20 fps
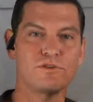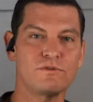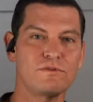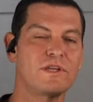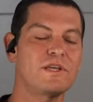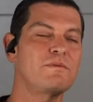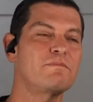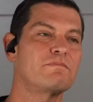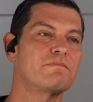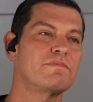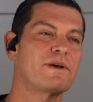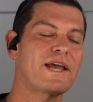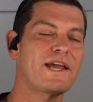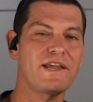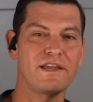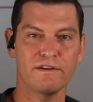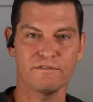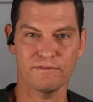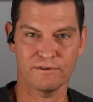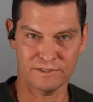you keep
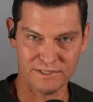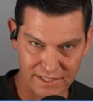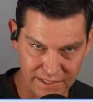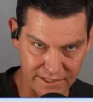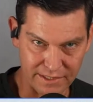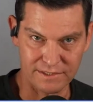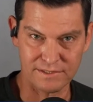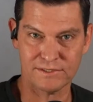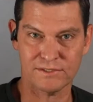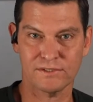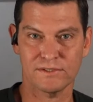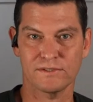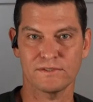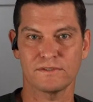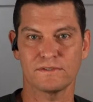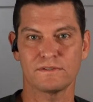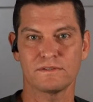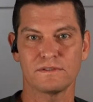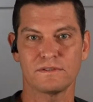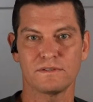paying for tickets,
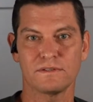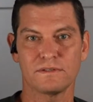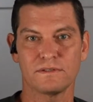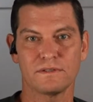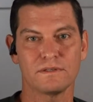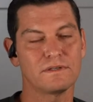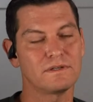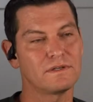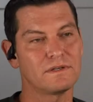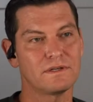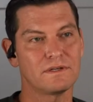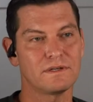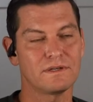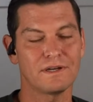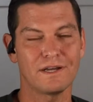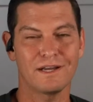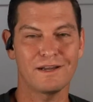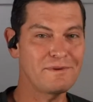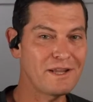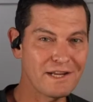
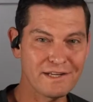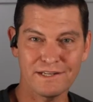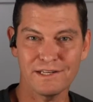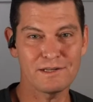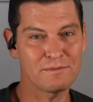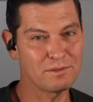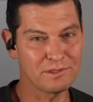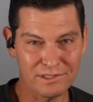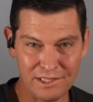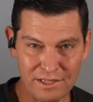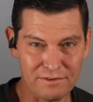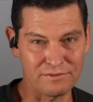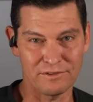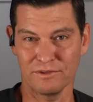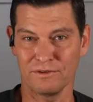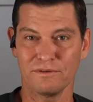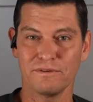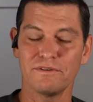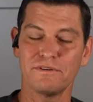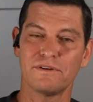I'm not going to believe you.